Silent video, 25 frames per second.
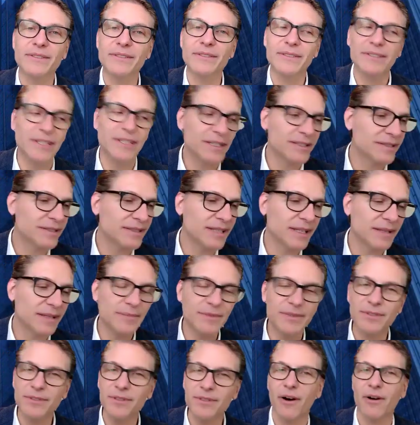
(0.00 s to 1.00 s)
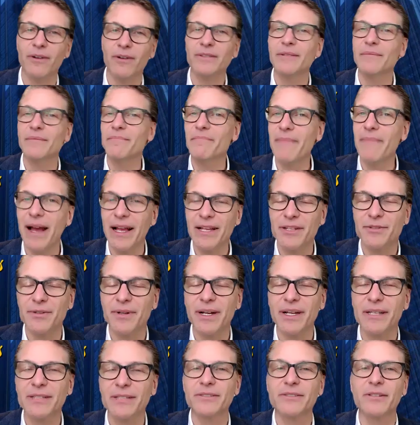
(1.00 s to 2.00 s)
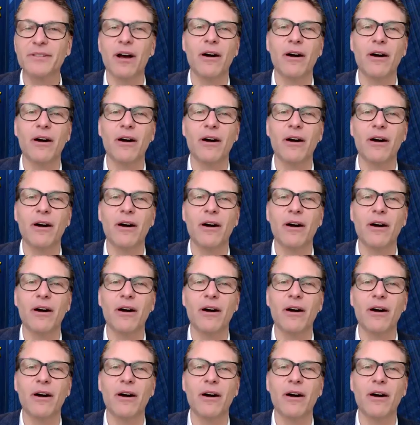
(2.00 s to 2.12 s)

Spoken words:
systems, all the metrics,